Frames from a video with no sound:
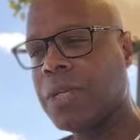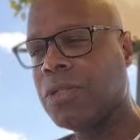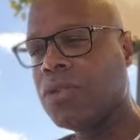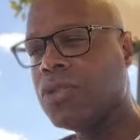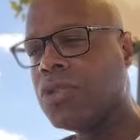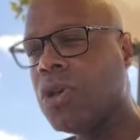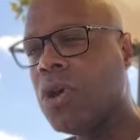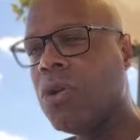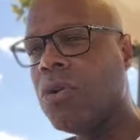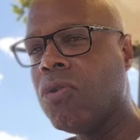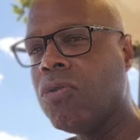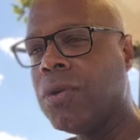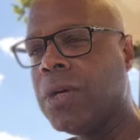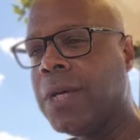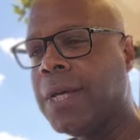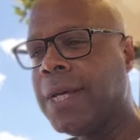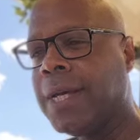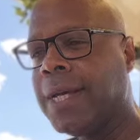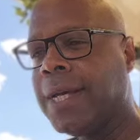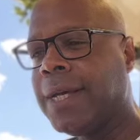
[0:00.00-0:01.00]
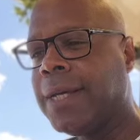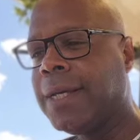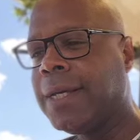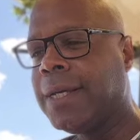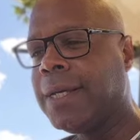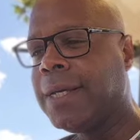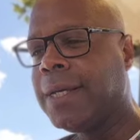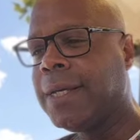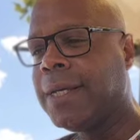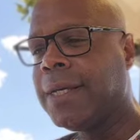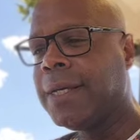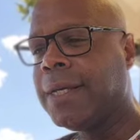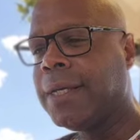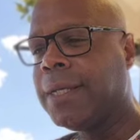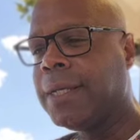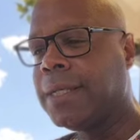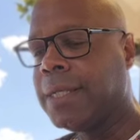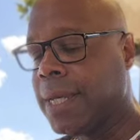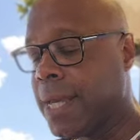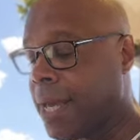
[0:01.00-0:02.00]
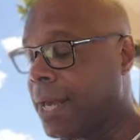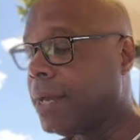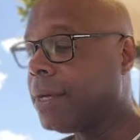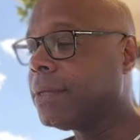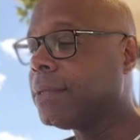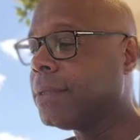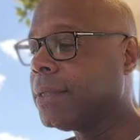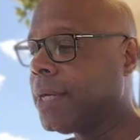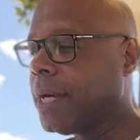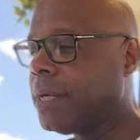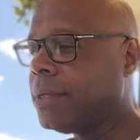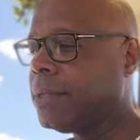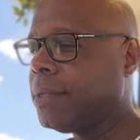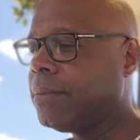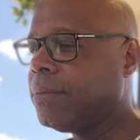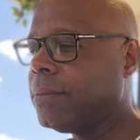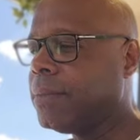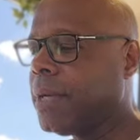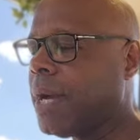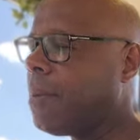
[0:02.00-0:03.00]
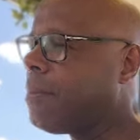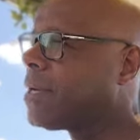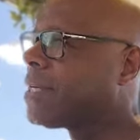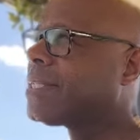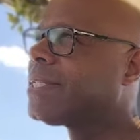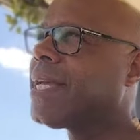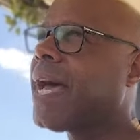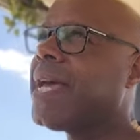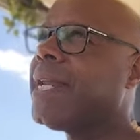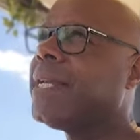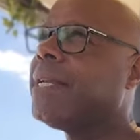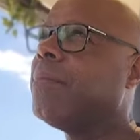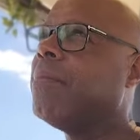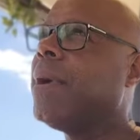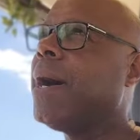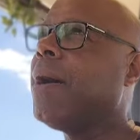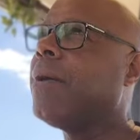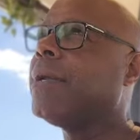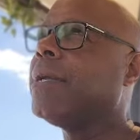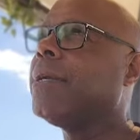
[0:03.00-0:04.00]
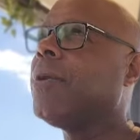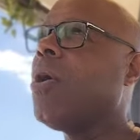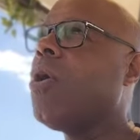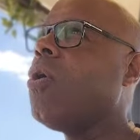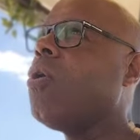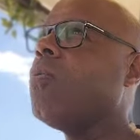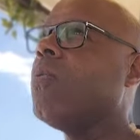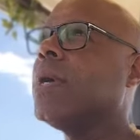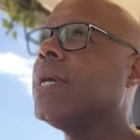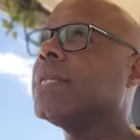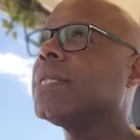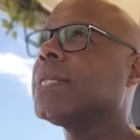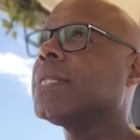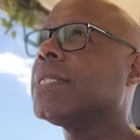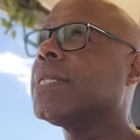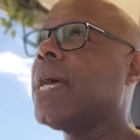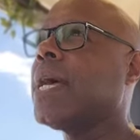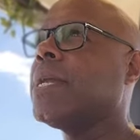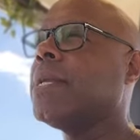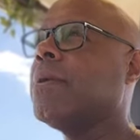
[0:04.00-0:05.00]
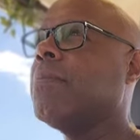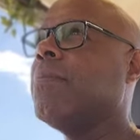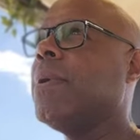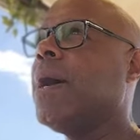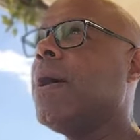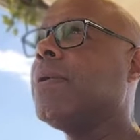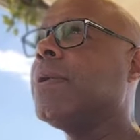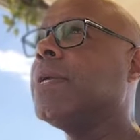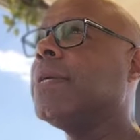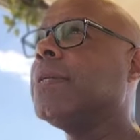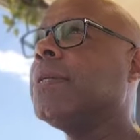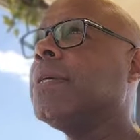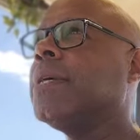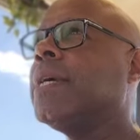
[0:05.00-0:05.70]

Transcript: So, yeah, I'm excited about it, always excited about it.